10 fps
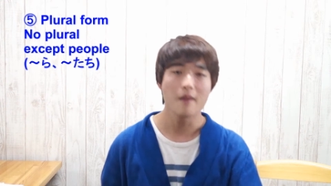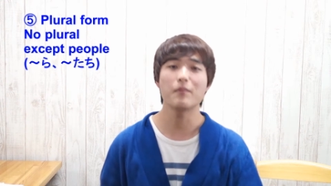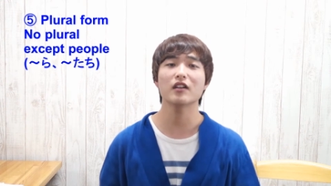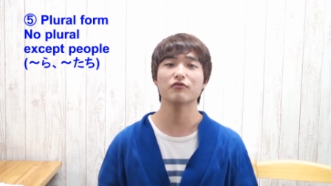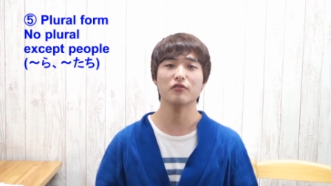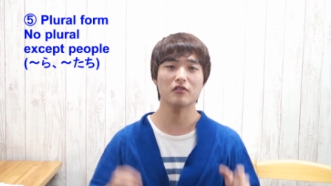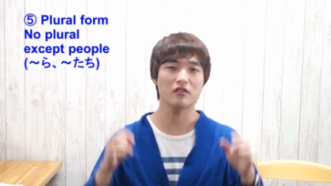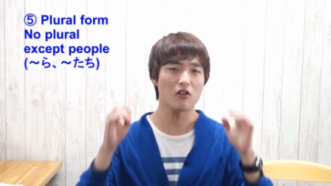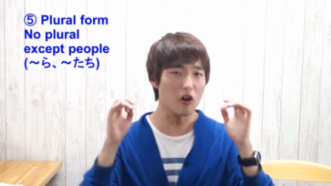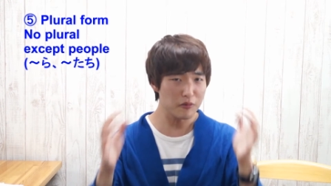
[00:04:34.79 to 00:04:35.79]
but
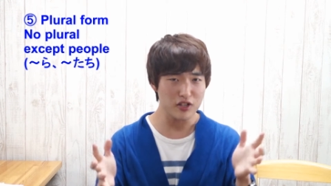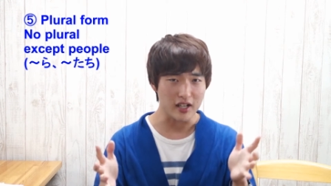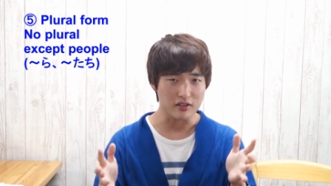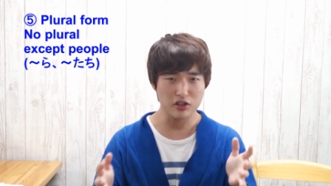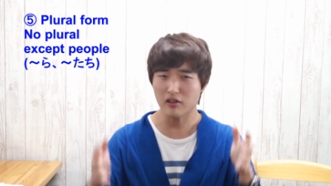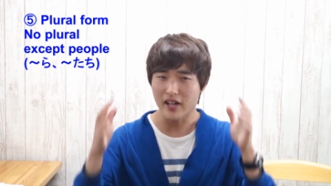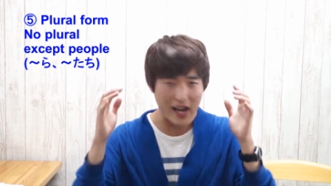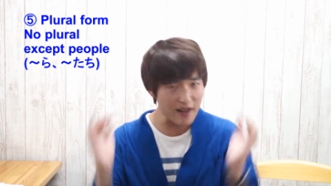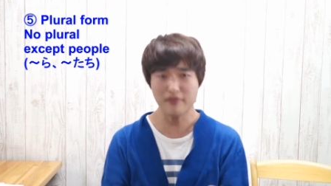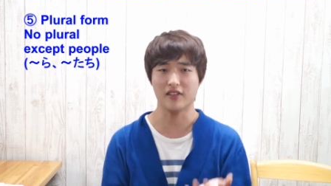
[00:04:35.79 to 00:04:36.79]
for objects, you don't
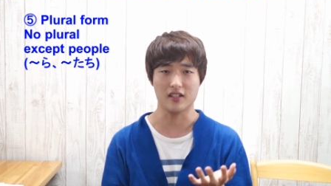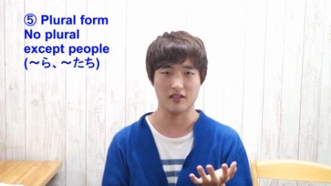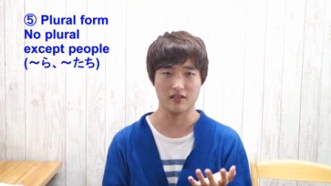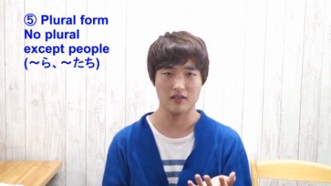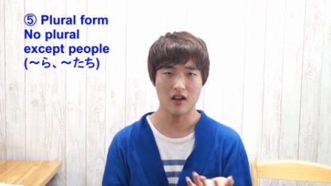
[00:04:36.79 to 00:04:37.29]
have these.